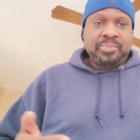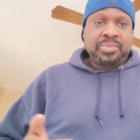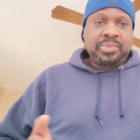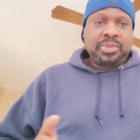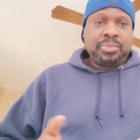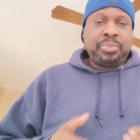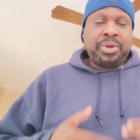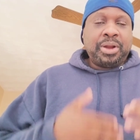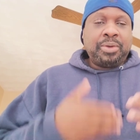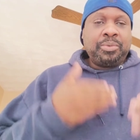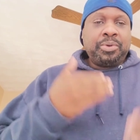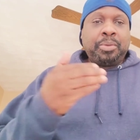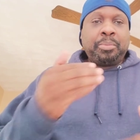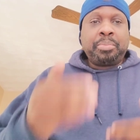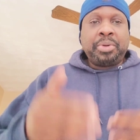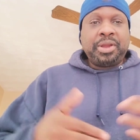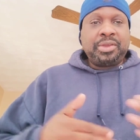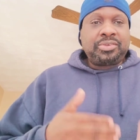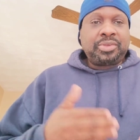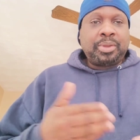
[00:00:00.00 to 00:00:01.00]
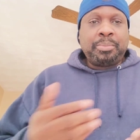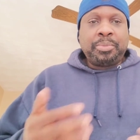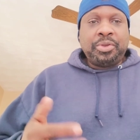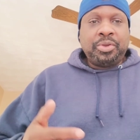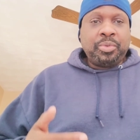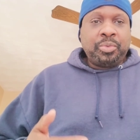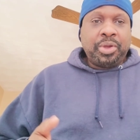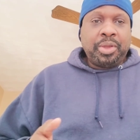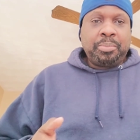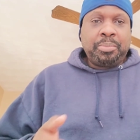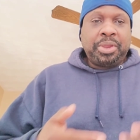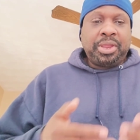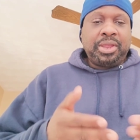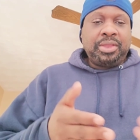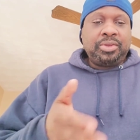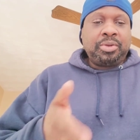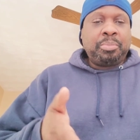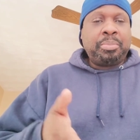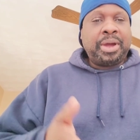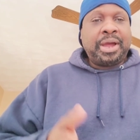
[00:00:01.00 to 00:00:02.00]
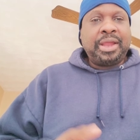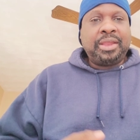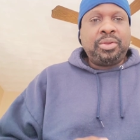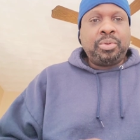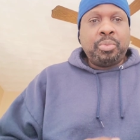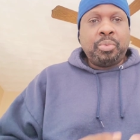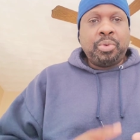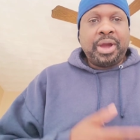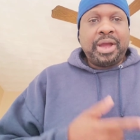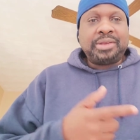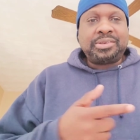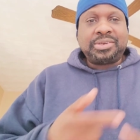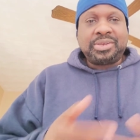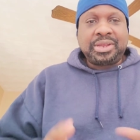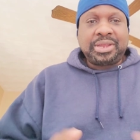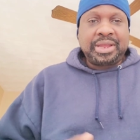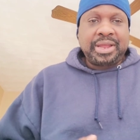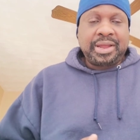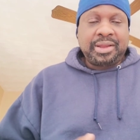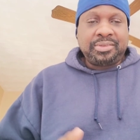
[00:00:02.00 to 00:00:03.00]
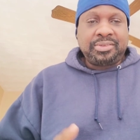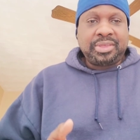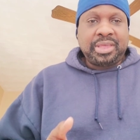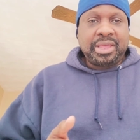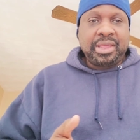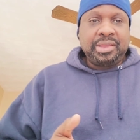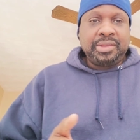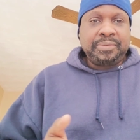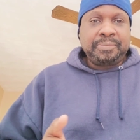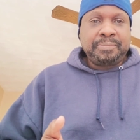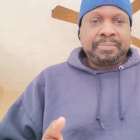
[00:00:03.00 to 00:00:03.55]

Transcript: But I want to bring some of you with me, either by you watching the content